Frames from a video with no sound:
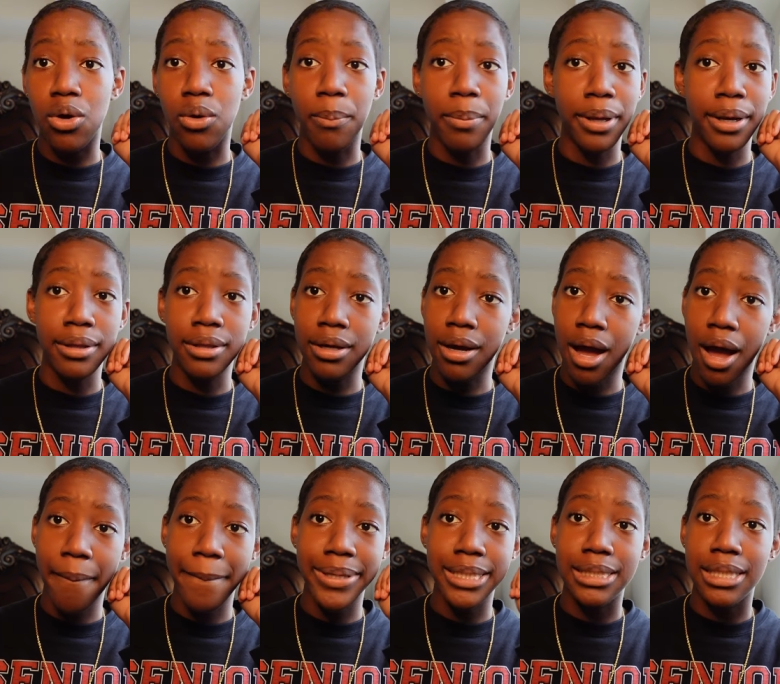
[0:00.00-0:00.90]
Put in the
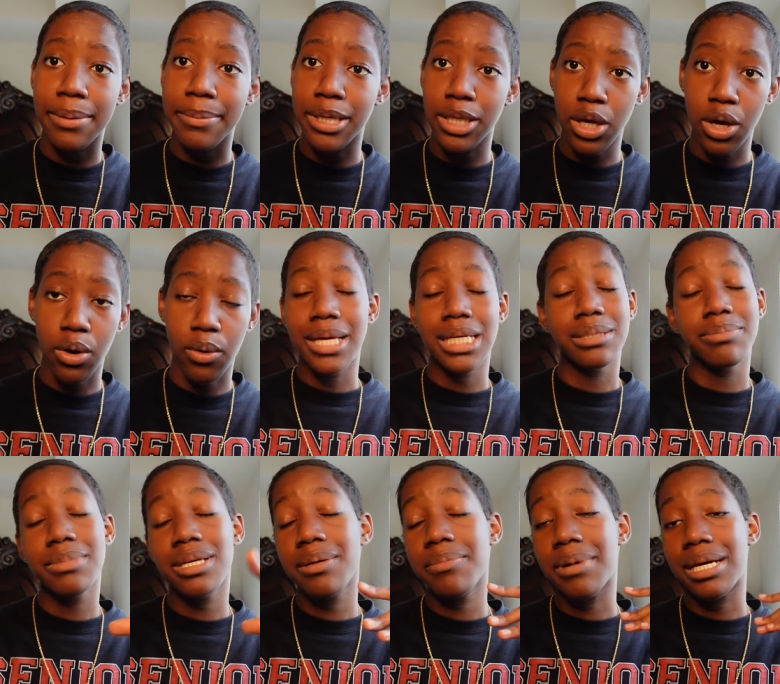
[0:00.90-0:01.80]
comments, let me know. Because
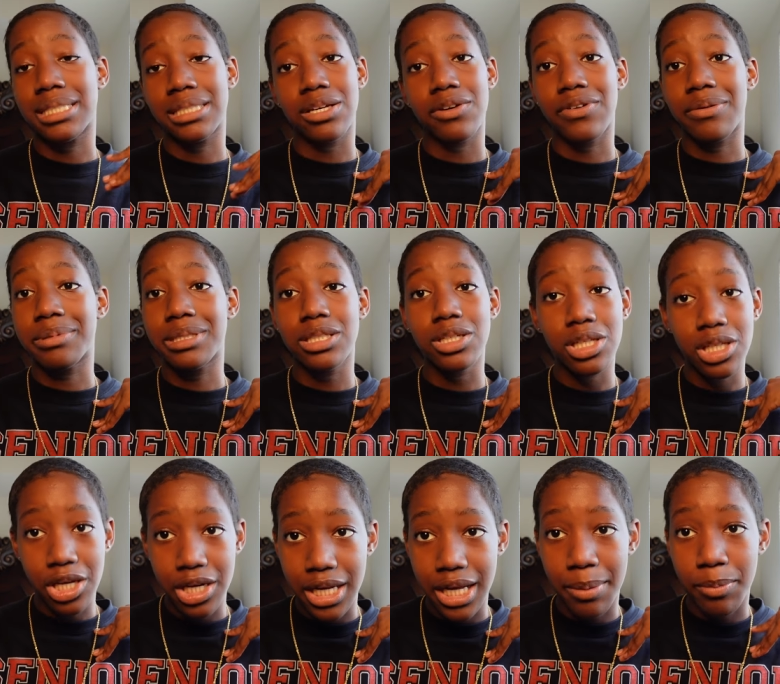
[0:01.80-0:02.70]
me myself, I'm still learning.